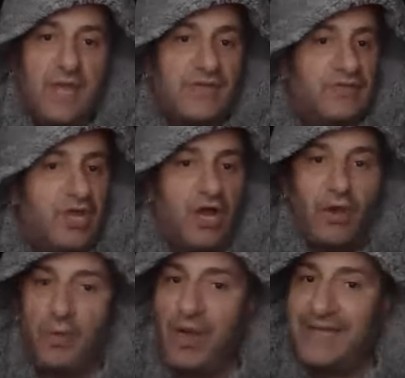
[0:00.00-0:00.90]

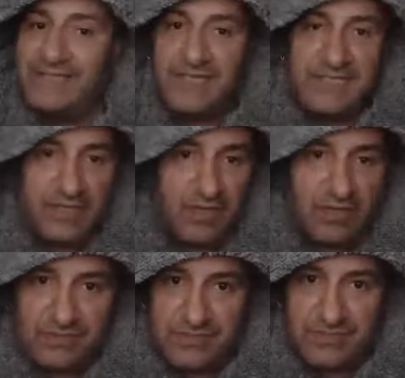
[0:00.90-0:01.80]
No, I did
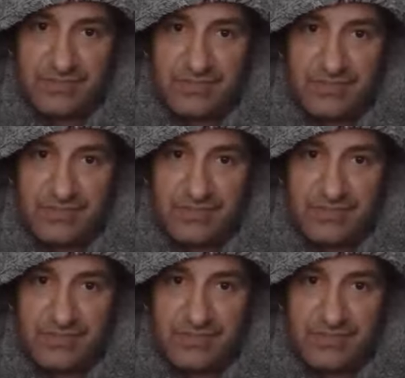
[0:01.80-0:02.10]
not.